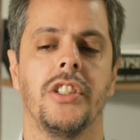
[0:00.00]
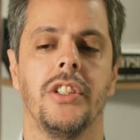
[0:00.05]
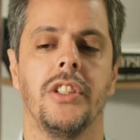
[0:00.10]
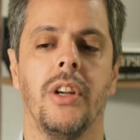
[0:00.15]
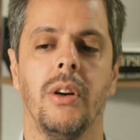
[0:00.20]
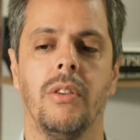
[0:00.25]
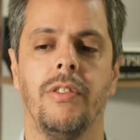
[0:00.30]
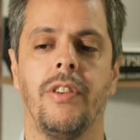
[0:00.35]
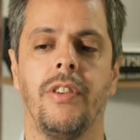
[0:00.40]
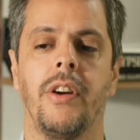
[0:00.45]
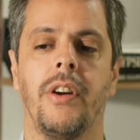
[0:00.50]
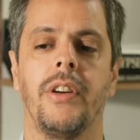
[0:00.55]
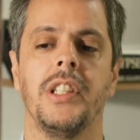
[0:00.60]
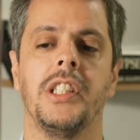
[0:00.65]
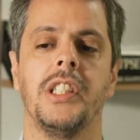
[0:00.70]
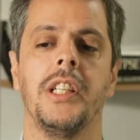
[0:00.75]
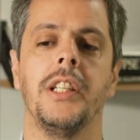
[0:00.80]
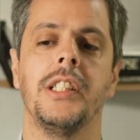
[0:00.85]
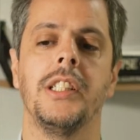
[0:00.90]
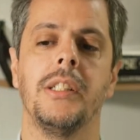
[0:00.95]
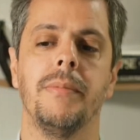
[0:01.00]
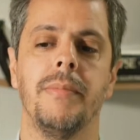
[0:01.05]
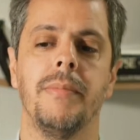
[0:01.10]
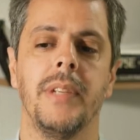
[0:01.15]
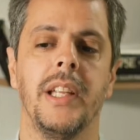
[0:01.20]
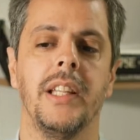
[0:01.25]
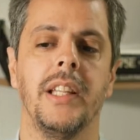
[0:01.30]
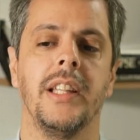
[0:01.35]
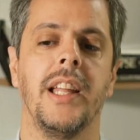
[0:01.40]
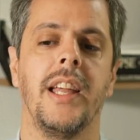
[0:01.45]
No, Phariseeism
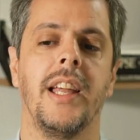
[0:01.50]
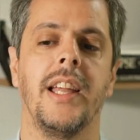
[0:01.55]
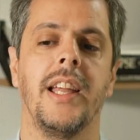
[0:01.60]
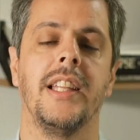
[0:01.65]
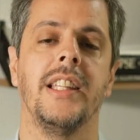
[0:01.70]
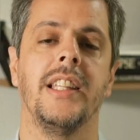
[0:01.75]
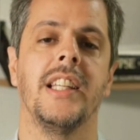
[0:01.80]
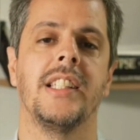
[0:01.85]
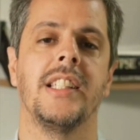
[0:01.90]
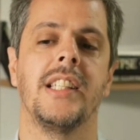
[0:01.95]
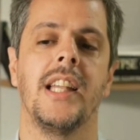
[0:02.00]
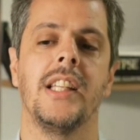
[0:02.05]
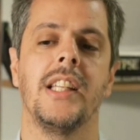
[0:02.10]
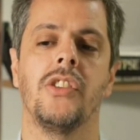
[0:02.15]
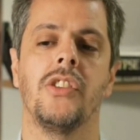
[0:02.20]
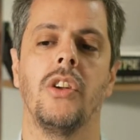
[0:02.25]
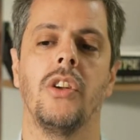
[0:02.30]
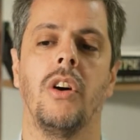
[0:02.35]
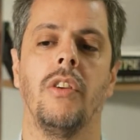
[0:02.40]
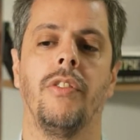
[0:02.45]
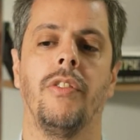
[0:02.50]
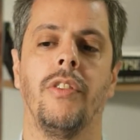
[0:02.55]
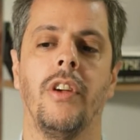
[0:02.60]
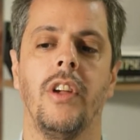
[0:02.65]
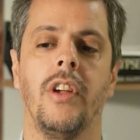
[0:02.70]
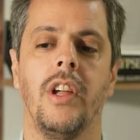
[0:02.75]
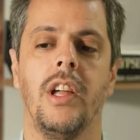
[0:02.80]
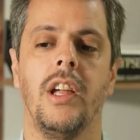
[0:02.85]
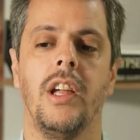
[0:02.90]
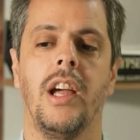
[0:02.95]
in the sense of
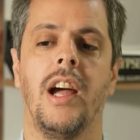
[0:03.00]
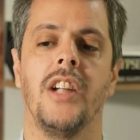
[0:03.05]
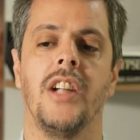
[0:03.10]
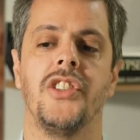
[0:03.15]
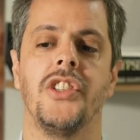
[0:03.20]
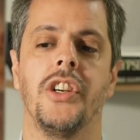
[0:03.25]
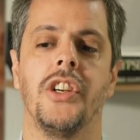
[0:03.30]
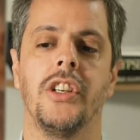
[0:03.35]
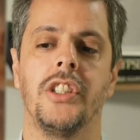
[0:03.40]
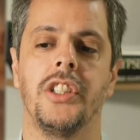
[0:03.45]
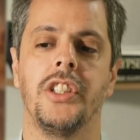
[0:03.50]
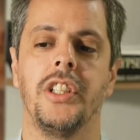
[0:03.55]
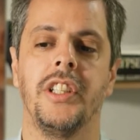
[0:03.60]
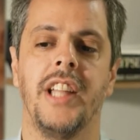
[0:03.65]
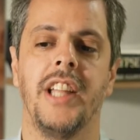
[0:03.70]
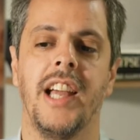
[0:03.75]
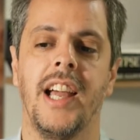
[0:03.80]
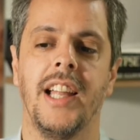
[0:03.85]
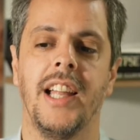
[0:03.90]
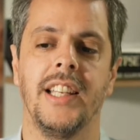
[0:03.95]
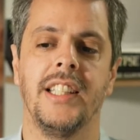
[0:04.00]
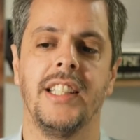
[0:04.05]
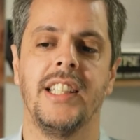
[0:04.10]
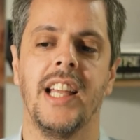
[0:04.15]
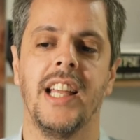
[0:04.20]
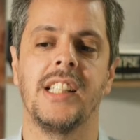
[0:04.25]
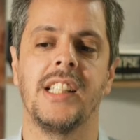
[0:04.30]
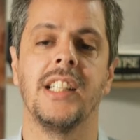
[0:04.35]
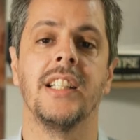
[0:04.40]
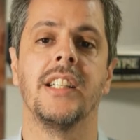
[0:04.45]
a church that
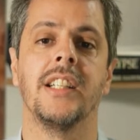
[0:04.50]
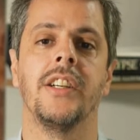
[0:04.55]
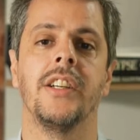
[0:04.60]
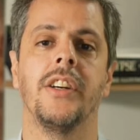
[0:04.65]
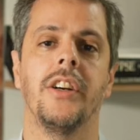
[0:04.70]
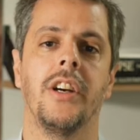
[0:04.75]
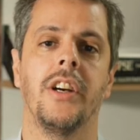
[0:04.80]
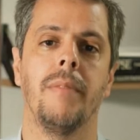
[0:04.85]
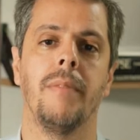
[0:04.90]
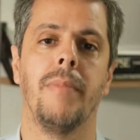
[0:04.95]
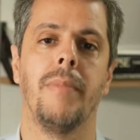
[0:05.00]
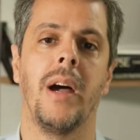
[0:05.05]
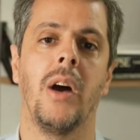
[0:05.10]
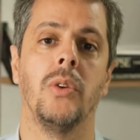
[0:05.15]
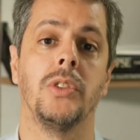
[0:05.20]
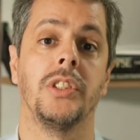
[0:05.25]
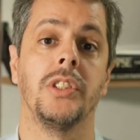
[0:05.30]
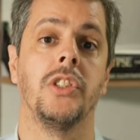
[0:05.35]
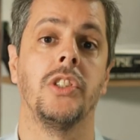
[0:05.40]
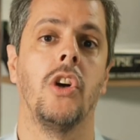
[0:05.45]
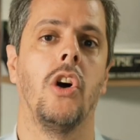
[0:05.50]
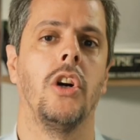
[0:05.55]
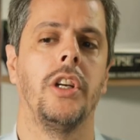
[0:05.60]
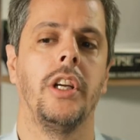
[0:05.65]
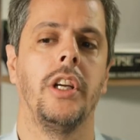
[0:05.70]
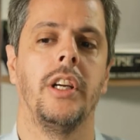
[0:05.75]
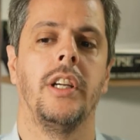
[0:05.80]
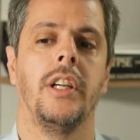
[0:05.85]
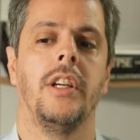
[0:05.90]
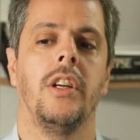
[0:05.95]
doesn't care about God
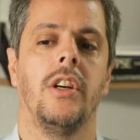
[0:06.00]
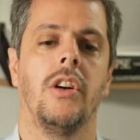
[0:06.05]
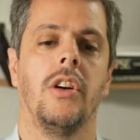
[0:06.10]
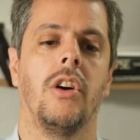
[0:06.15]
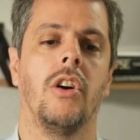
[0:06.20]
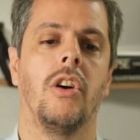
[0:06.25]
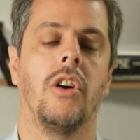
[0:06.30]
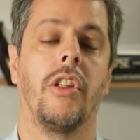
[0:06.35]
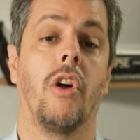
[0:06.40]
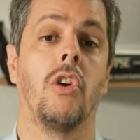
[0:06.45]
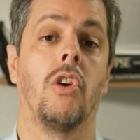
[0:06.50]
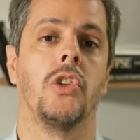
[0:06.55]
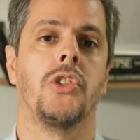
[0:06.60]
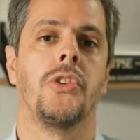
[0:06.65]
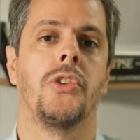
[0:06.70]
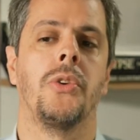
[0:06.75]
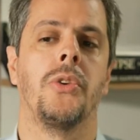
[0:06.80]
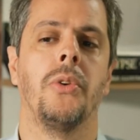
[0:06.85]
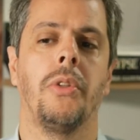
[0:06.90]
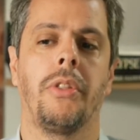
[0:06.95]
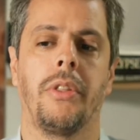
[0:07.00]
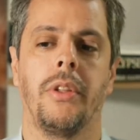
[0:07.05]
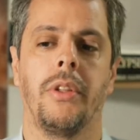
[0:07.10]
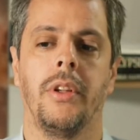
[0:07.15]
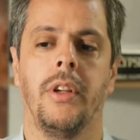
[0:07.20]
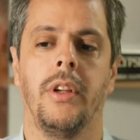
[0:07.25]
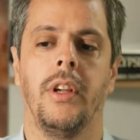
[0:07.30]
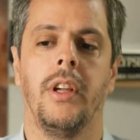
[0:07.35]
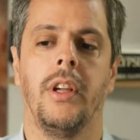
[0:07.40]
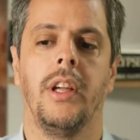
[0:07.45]
or truth,
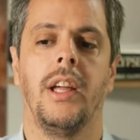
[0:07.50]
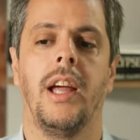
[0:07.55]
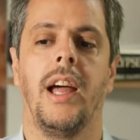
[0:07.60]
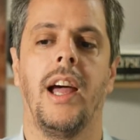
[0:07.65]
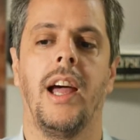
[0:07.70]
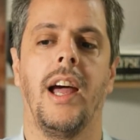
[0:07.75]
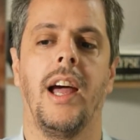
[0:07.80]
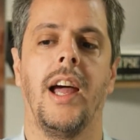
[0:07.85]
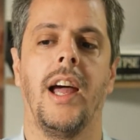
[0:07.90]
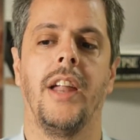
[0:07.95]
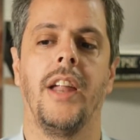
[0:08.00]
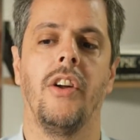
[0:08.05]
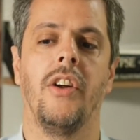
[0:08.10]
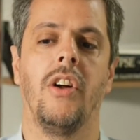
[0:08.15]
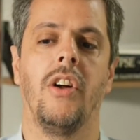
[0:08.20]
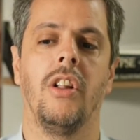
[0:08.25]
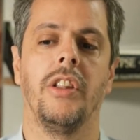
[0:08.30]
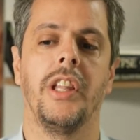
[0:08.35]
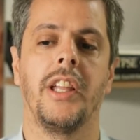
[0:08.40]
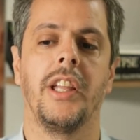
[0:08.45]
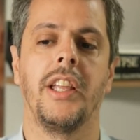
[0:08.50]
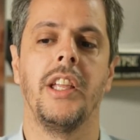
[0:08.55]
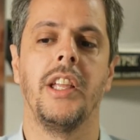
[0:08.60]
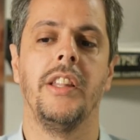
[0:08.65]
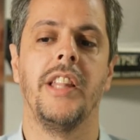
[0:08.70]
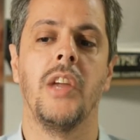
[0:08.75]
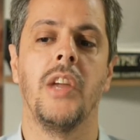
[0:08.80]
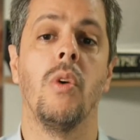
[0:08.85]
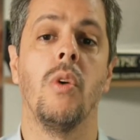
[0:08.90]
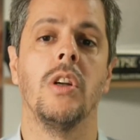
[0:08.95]
and all
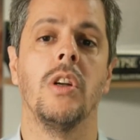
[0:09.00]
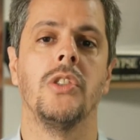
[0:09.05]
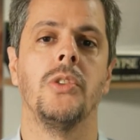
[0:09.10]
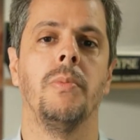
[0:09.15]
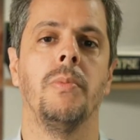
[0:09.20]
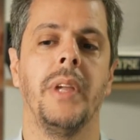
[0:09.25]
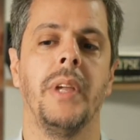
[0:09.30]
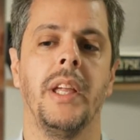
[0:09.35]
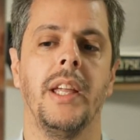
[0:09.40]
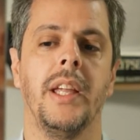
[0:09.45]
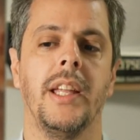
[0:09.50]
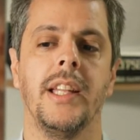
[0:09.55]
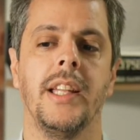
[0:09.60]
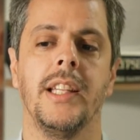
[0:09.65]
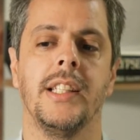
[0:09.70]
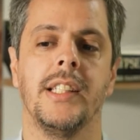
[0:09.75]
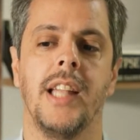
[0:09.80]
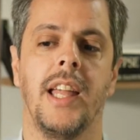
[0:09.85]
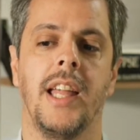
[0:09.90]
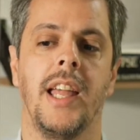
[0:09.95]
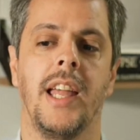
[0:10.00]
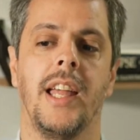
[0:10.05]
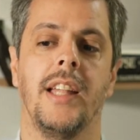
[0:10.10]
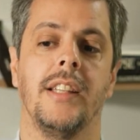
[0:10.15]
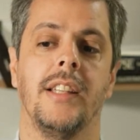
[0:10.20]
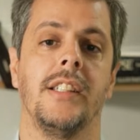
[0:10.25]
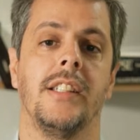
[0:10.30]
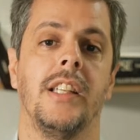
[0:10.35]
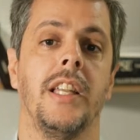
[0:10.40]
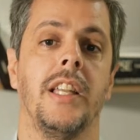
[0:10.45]
they want to be is
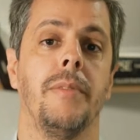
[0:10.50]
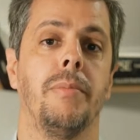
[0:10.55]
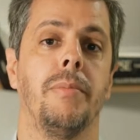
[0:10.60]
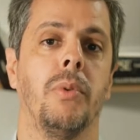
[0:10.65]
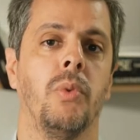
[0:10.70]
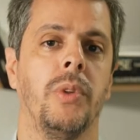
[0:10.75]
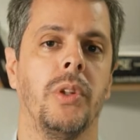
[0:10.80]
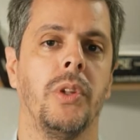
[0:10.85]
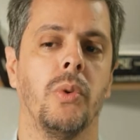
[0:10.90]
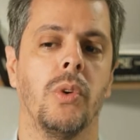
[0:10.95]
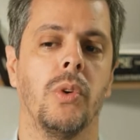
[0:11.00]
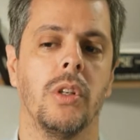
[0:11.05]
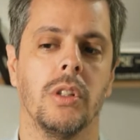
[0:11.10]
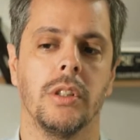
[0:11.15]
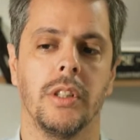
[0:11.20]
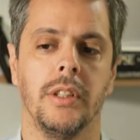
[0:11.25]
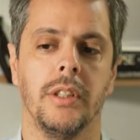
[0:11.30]
sleep with the world.